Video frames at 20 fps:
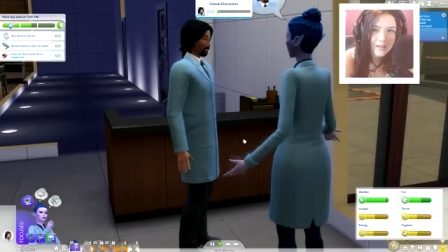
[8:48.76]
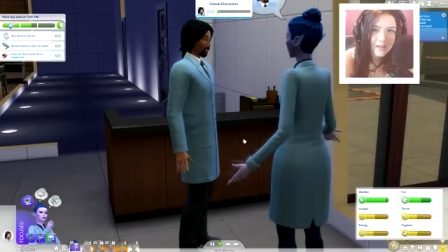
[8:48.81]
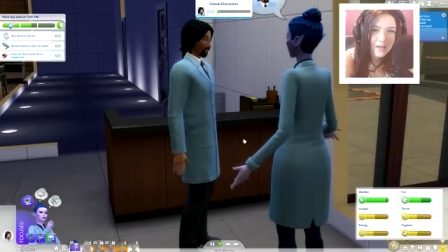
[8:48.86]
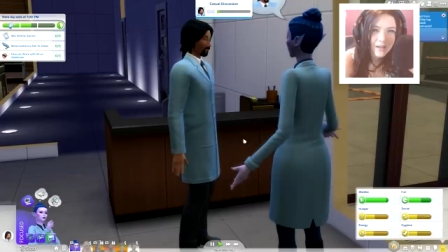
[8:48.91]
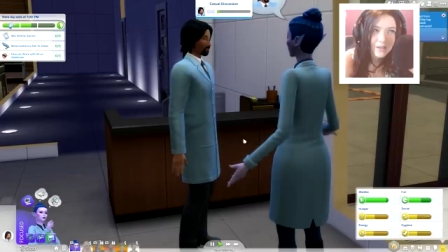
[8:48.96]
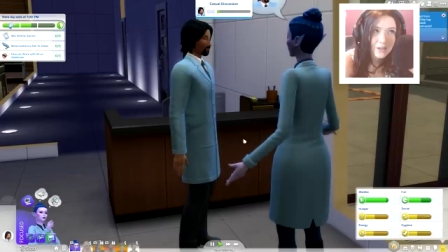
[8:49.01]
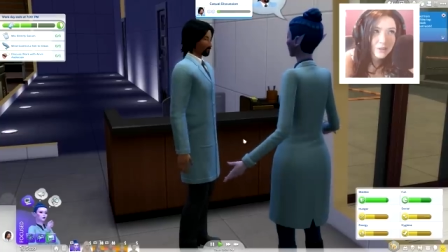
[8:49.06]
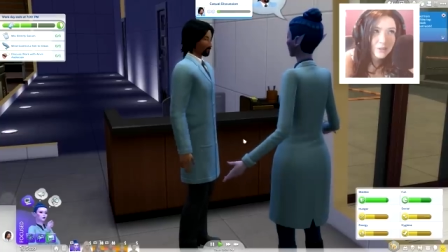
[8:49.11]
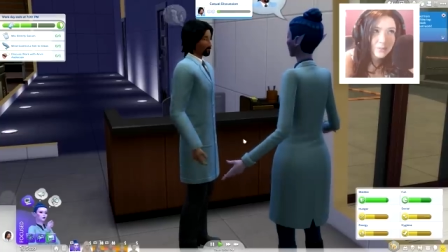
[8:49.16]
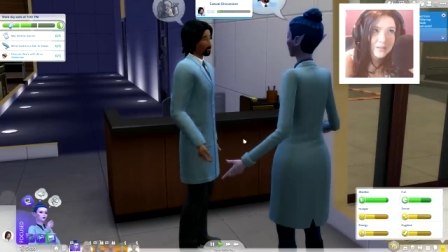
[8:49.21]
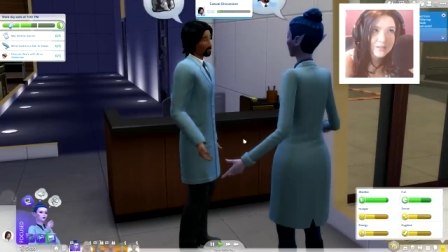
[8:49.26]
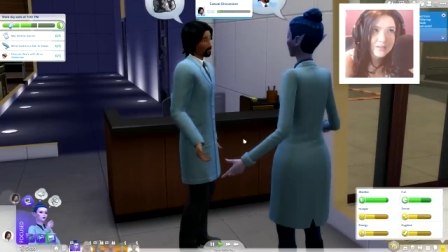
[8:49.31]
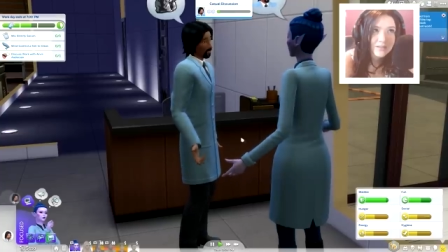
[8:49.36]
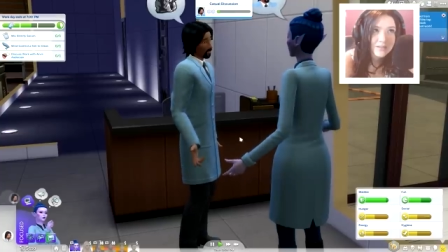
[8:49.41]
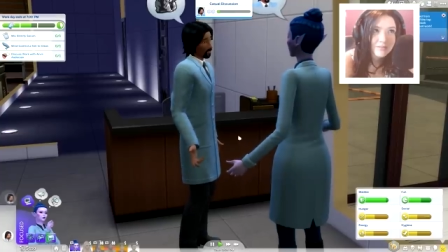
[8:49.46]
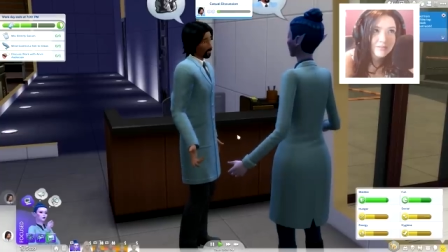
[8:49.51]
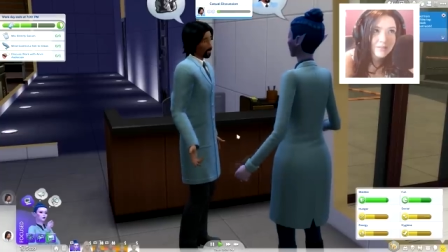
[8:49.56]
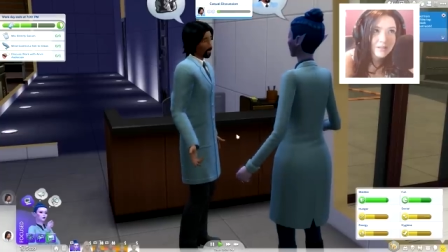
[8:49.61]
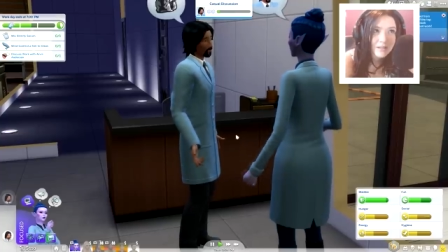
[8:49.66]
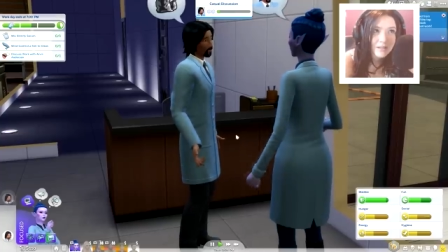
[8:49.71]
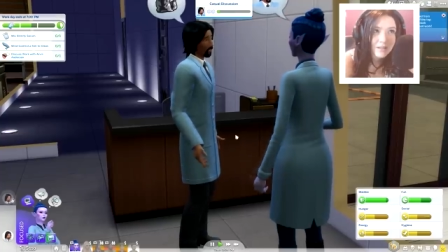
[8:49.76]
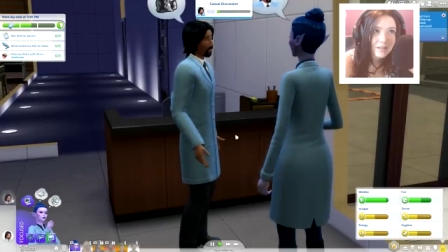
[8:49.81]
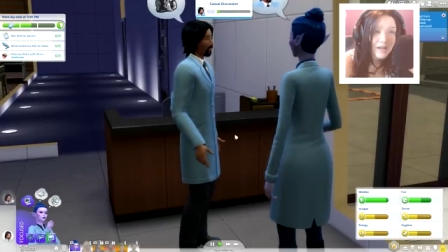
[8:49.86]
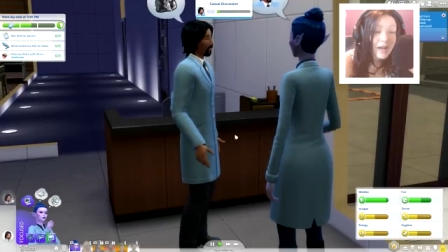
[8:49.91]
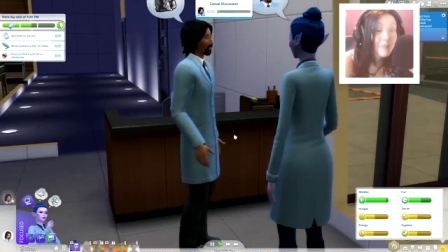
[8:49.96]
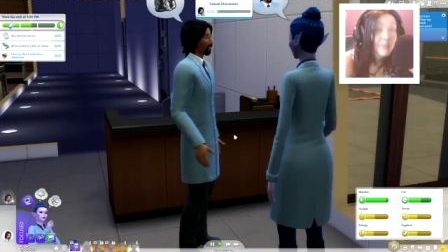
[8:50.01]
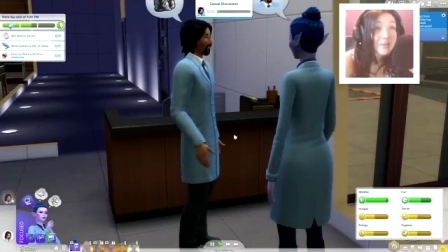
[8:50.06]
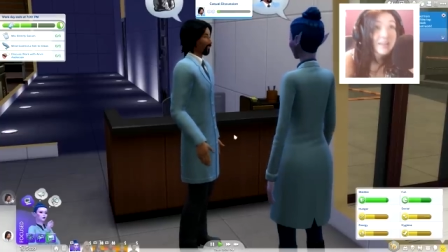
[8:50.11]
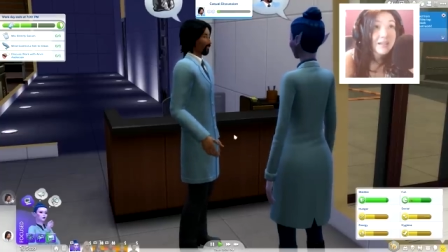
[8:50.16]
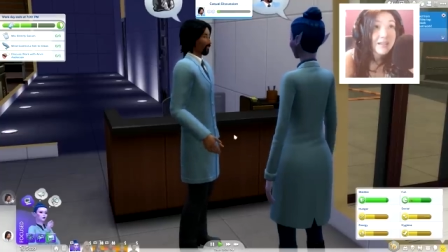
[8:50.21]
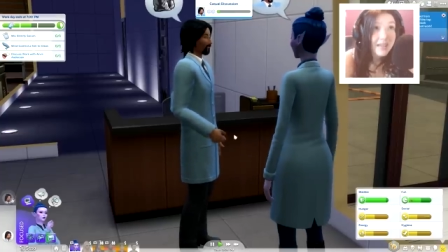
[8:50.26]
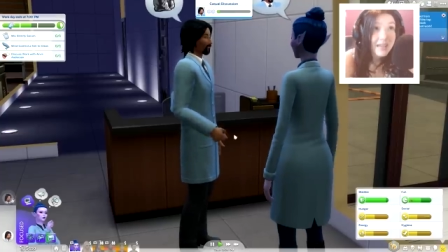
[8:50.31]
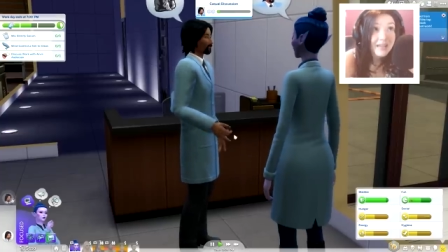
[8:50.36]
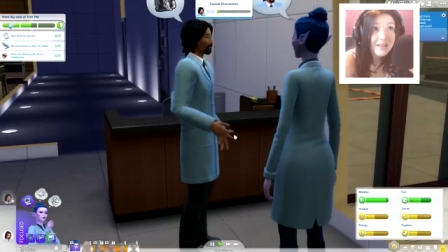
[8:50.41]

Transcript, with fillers: I think a human, I mean,